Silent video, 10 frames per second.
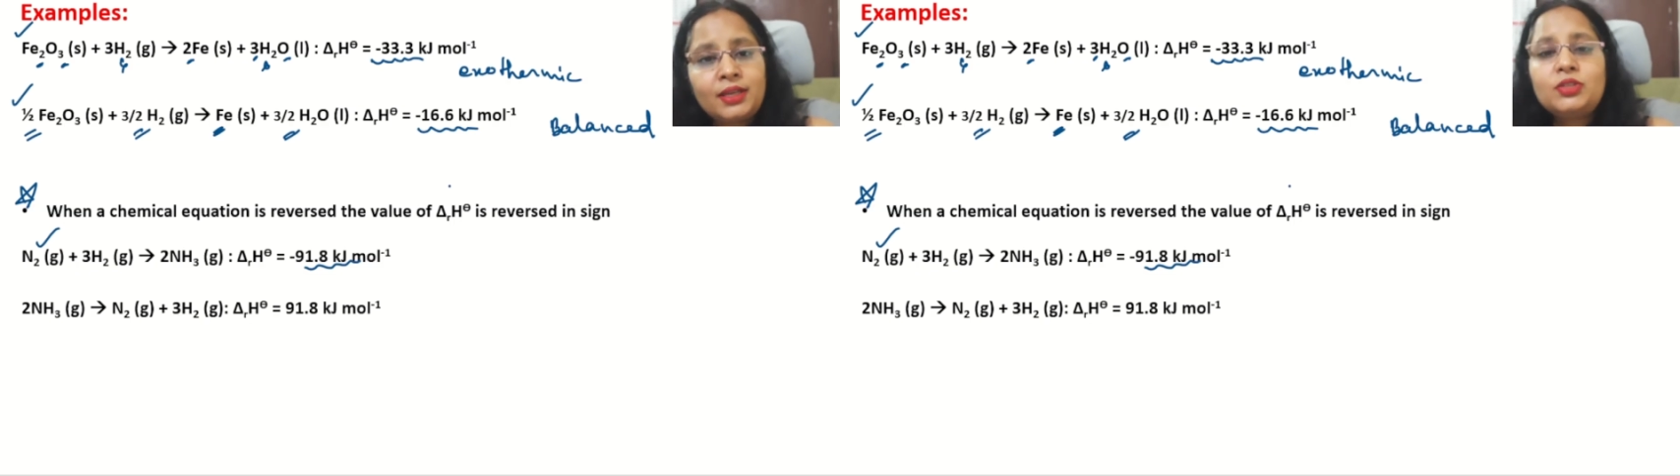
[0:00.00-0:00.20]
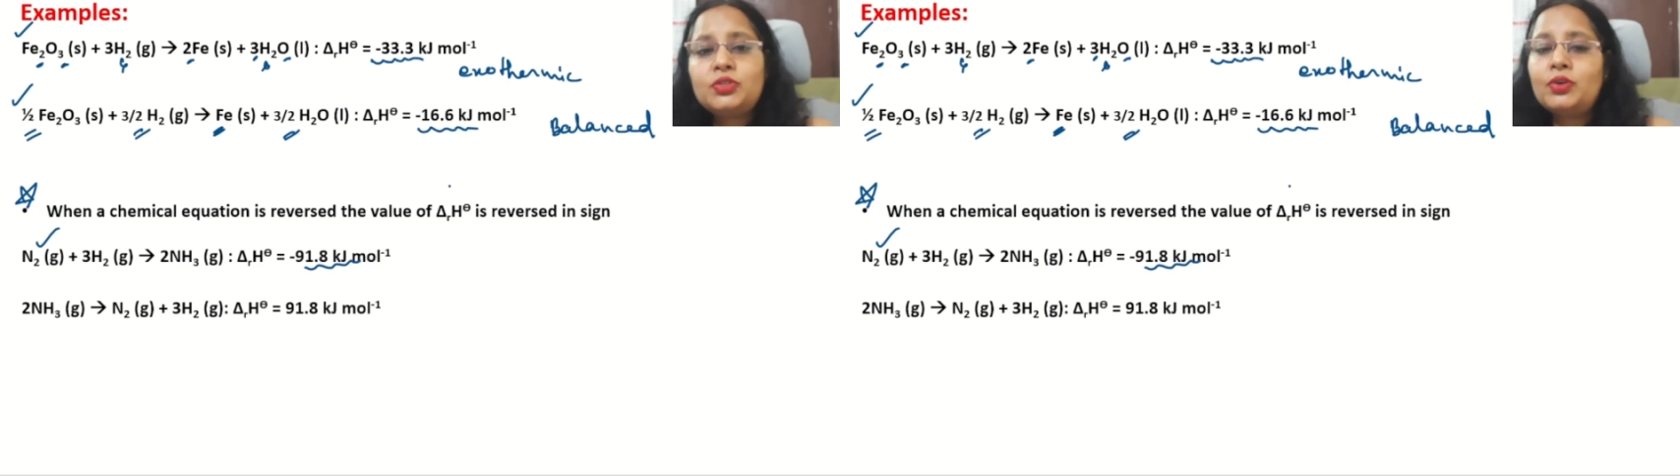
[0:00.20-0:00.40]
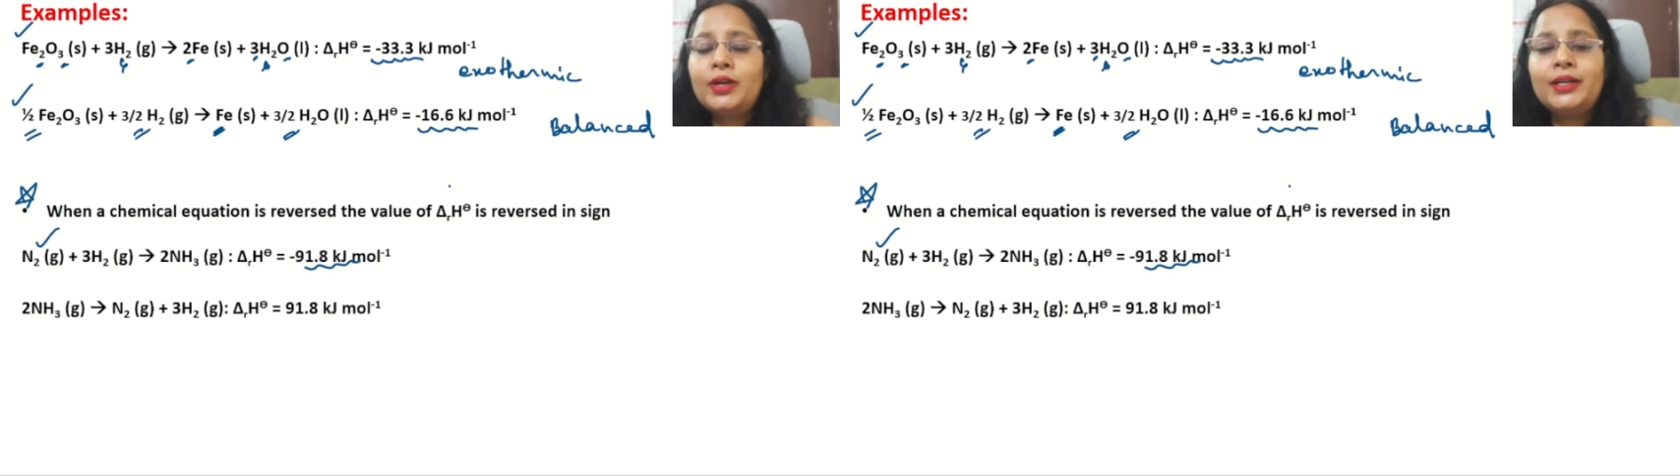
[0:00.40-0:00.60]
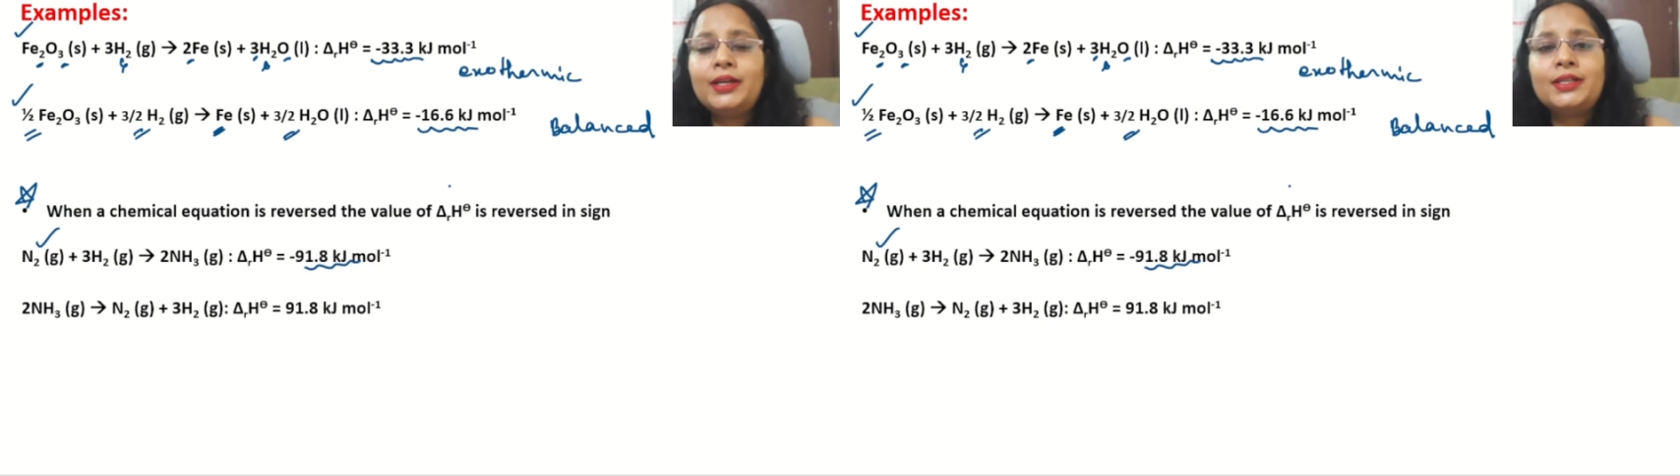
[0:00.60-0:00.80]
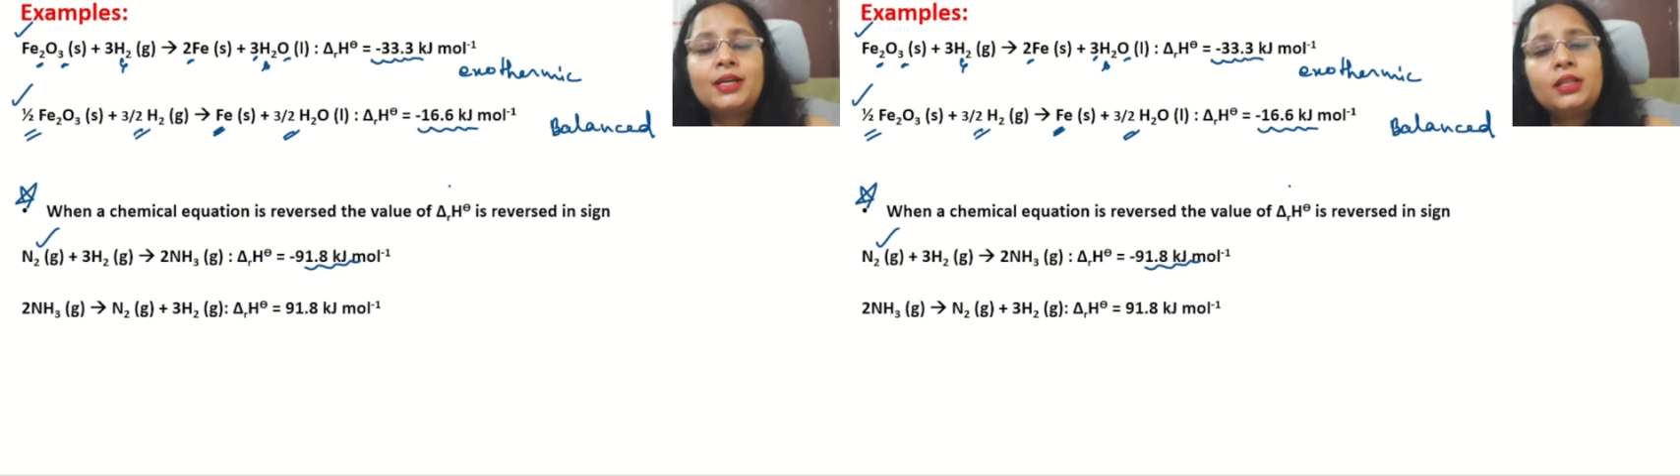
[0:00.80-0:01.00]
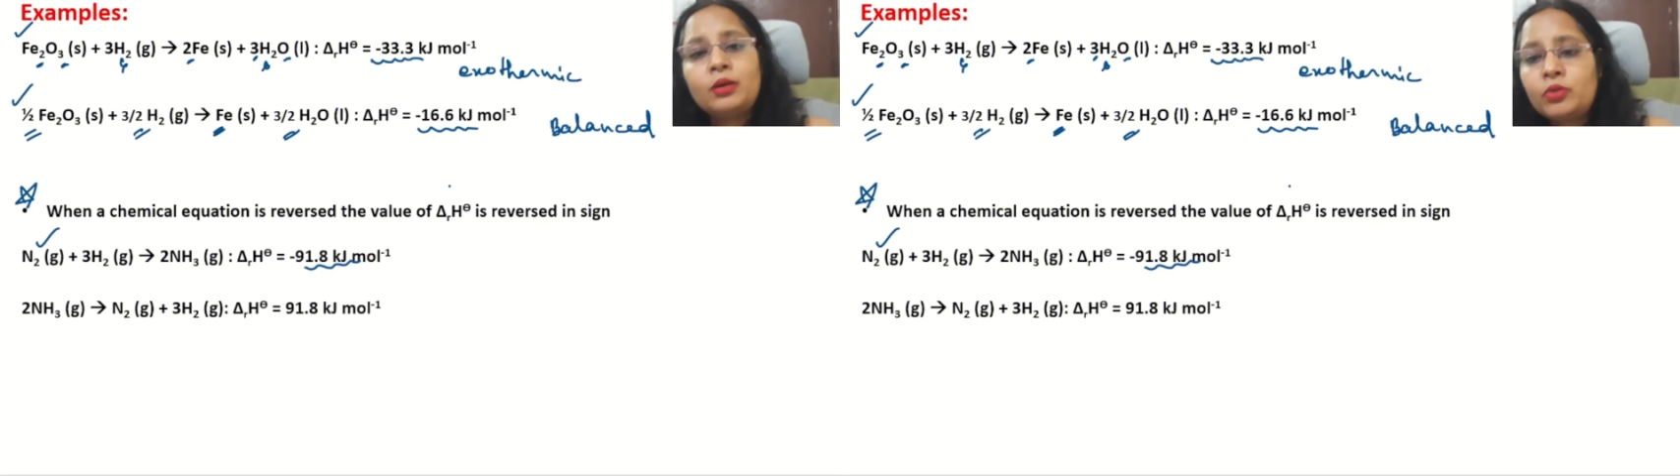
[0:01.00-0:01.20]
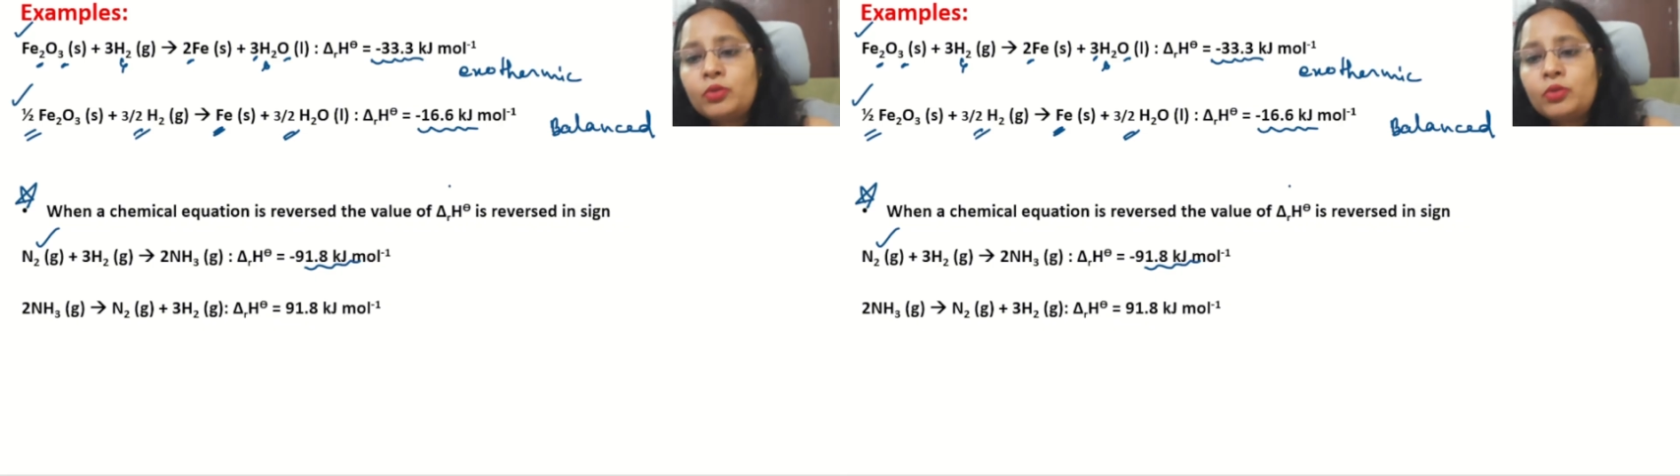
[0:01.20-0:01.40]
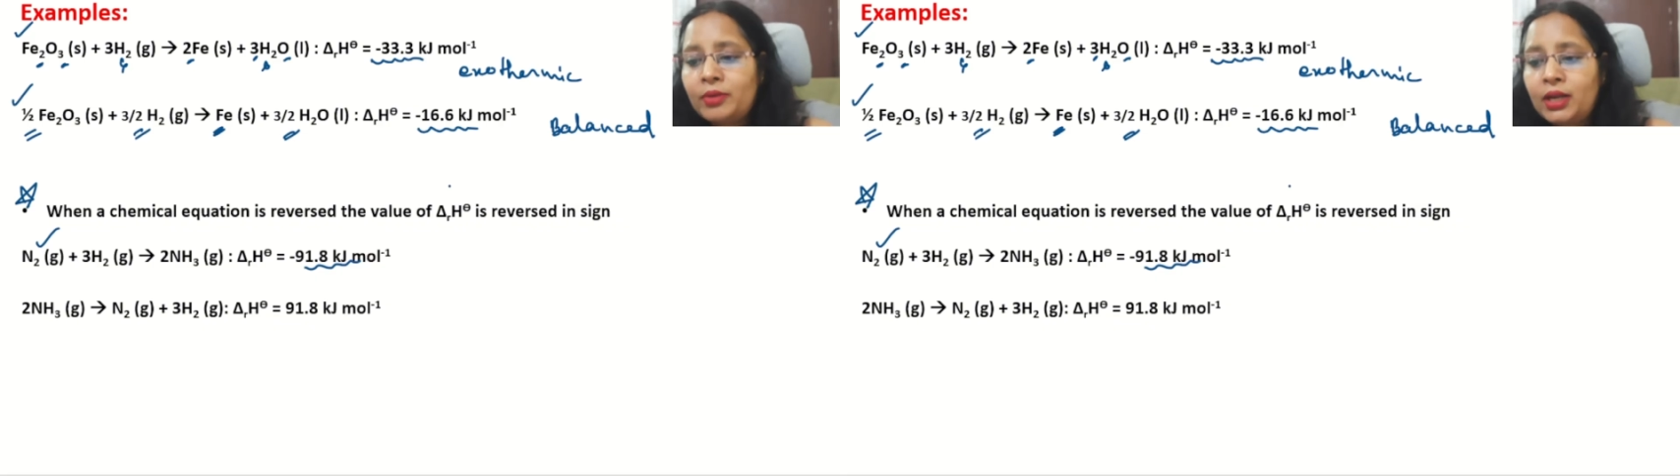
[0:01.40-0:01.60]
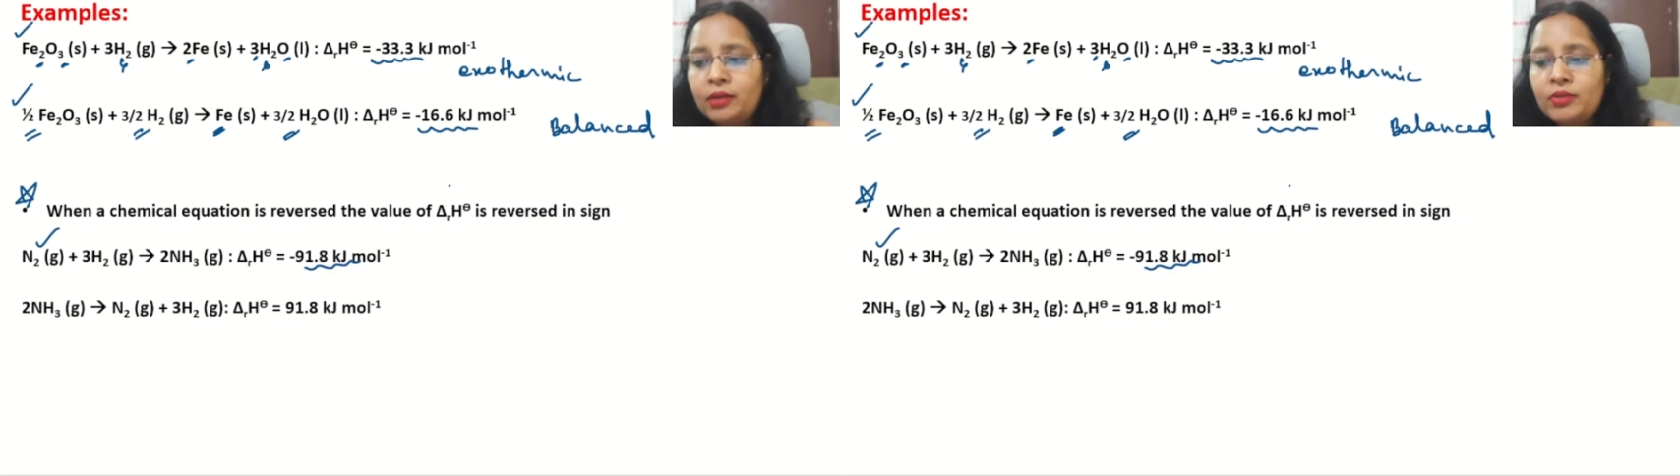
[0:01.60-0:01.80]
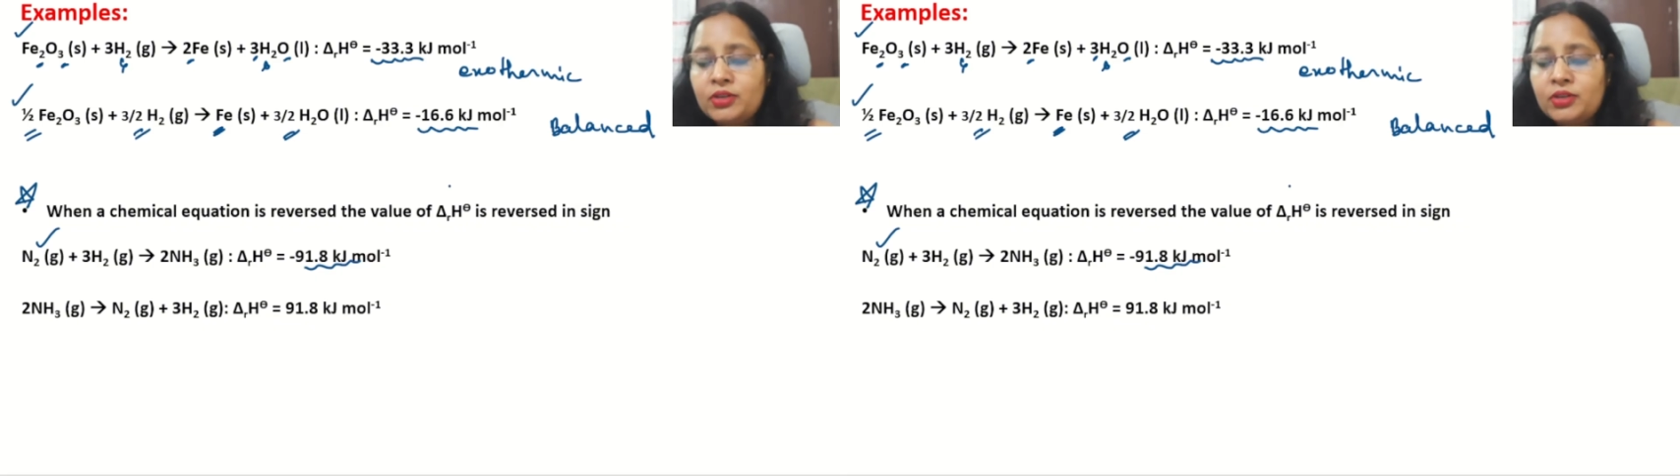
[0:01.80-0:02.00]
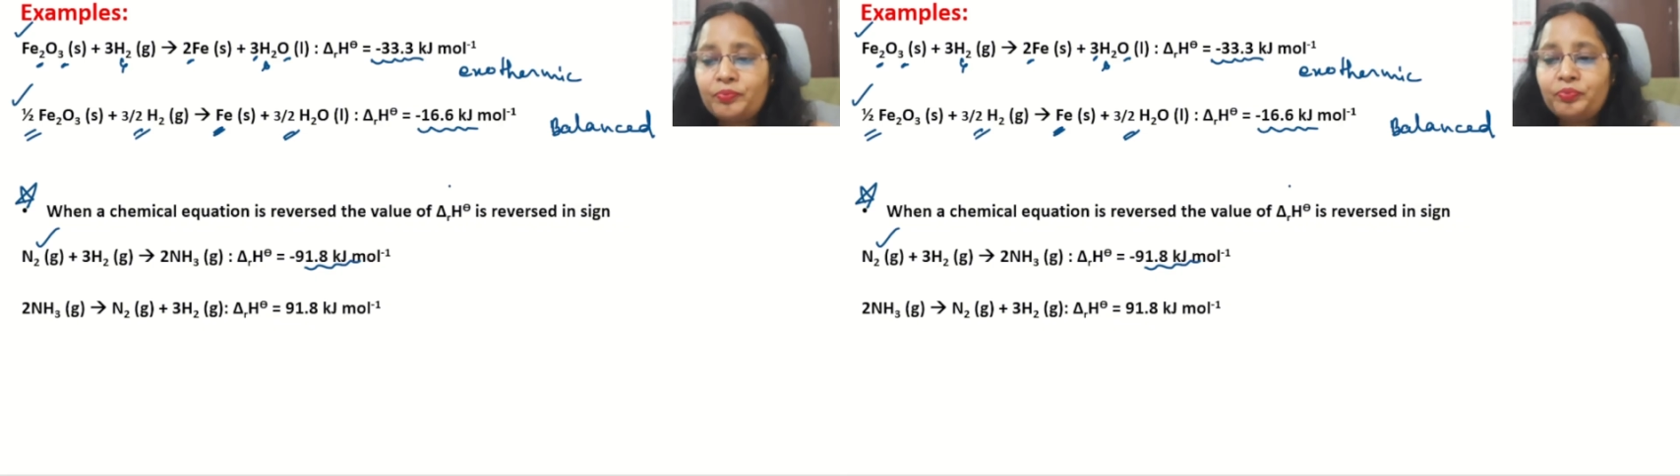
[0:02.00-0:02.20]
so it's a thermochemical equation.